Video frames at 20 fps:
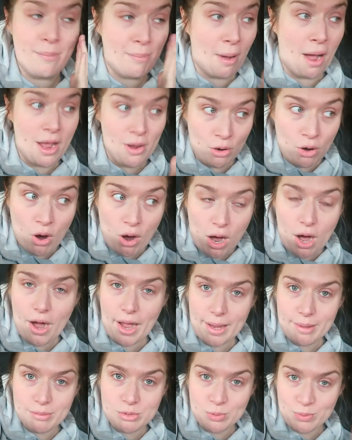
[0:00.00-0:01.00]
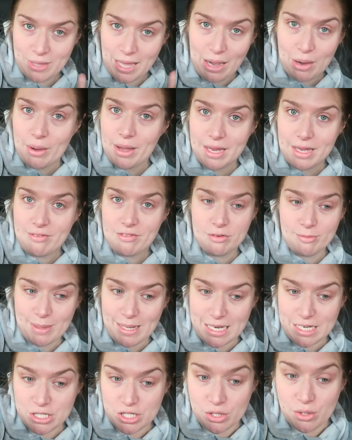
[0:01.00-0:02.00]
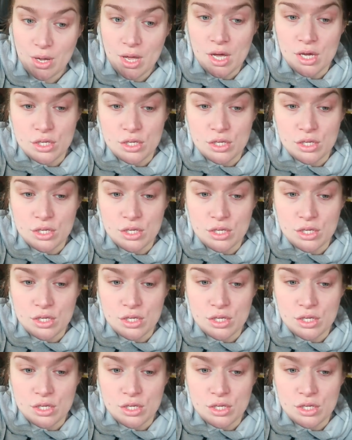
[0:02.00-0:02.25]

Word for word: but I got hyped without even meaning to.